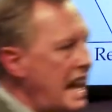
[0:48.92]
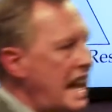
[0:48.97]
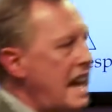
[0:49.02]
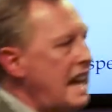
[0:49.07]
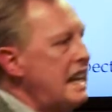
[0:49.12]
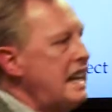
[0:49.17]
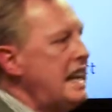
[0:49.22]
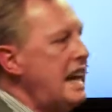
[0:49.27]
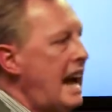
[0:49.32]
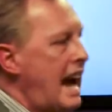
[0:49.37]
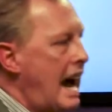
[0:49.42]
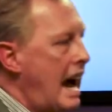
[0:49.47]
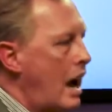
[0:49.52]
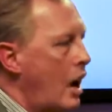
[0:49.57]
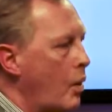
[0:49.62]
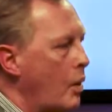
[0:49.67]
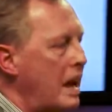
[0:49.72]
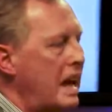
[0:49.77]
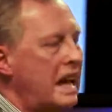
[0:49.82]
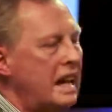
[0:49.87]

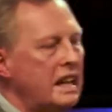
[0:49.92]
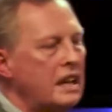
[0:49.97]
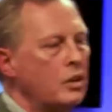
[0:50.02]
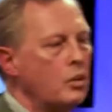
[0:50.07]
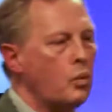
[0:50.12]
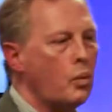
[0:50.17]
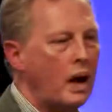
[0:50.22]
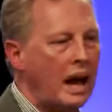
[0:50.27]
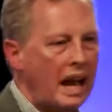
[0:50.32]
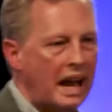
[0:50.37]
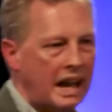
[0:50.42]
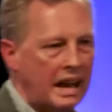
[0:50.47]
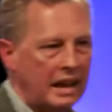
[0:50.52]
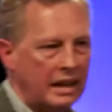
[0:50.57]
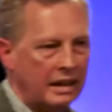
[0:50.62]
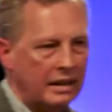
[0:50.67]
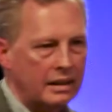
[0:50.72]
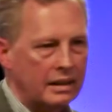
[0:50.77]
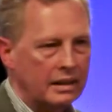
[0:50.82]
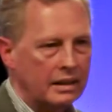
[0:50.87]
anyhow, any way,
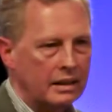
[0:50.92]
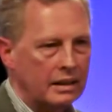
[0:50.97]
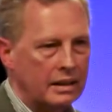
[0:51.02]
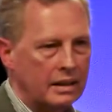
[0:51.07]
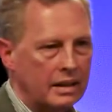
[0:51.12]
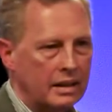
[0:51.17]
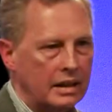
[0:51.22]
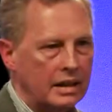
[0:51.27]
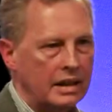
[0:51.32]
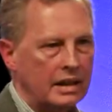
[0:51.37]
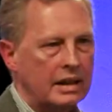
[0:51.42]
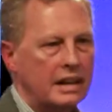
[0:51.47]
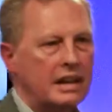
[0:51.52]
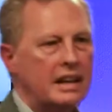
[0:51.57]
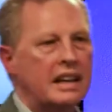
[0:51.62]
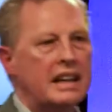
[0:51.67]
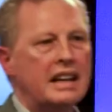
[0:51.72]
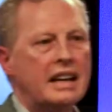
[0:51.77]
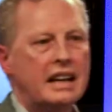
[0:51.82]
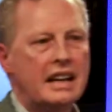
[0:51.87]

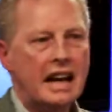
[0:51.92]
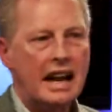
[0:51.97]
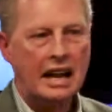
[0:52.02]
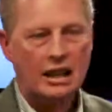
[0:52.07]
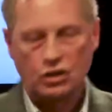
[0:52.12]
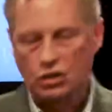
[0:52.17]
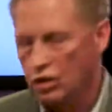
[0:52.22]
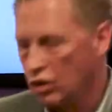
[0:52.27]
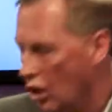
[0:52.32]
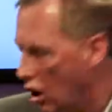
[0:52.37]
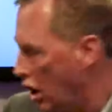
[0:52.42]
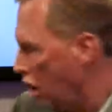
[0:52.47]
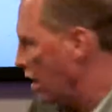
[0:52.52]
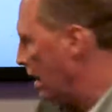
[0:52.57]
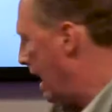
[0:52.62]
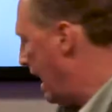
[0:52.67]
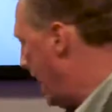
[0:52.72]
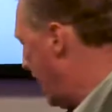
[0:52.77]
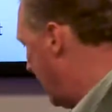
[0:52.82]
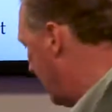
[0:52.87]
as long
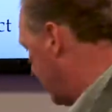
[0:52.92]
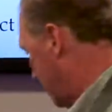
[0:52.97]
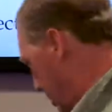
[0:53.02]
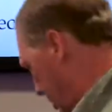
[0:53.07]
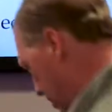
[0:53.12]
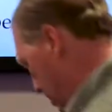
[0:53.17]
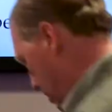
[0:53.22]
as